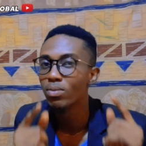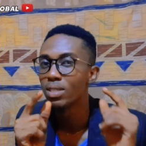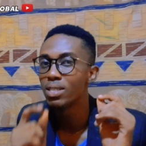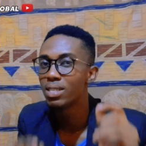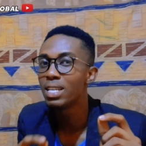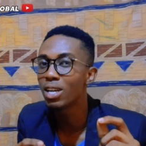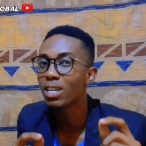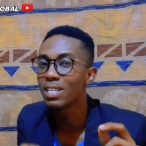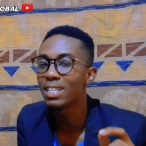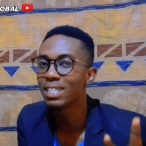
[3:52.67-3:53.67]
Stay
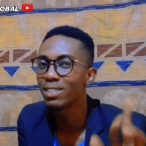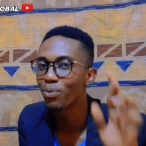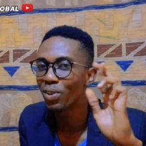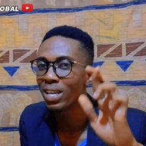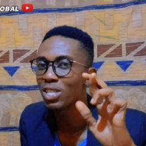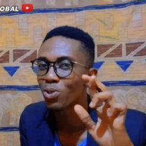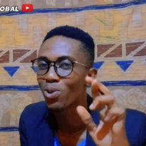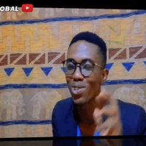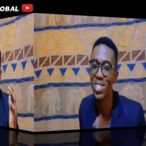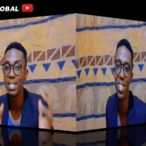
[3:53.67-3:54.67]
connected, fingers
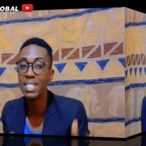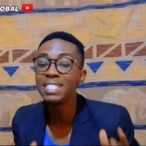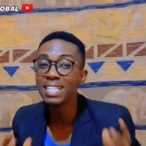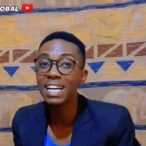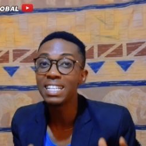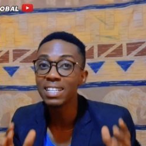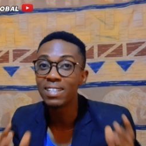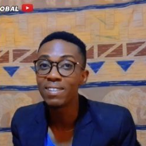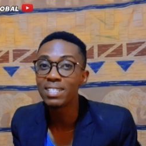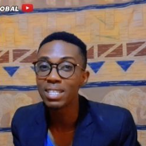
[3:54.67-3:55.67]
crossed. These are the
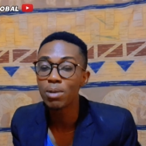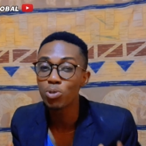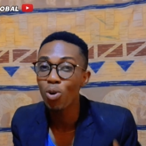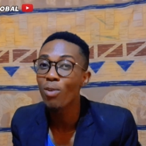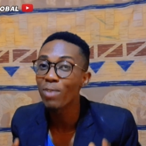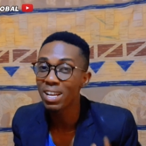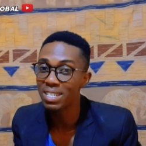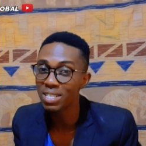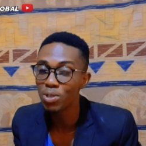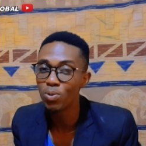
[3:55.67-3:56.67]
3 steps of
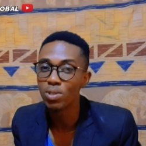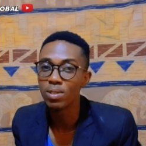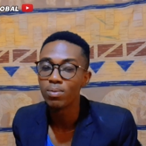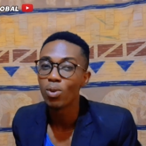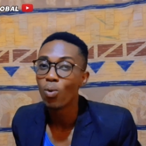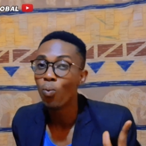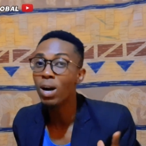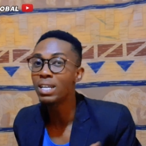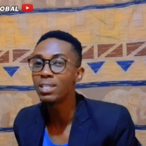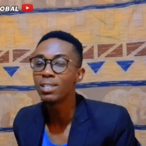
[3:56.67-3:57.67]
SEOs.
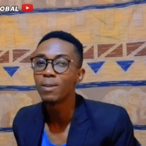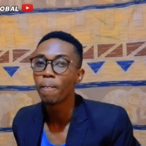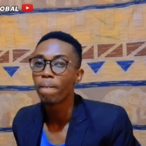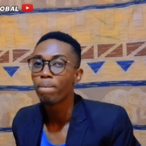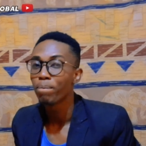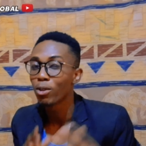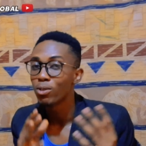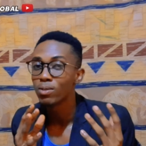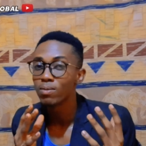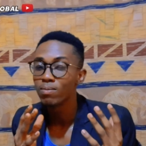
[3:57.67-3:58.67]
1,
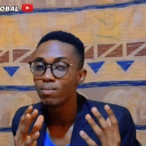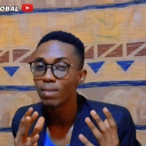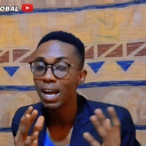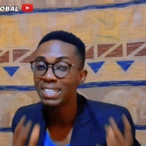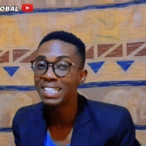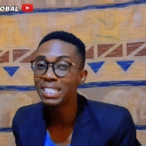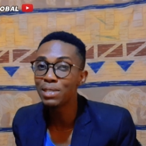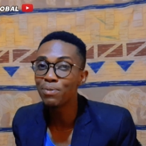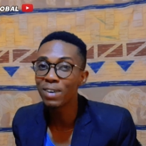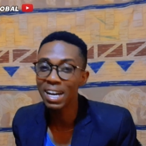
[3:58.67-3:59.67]

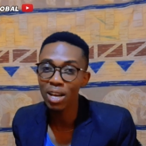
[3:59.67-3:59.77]
identify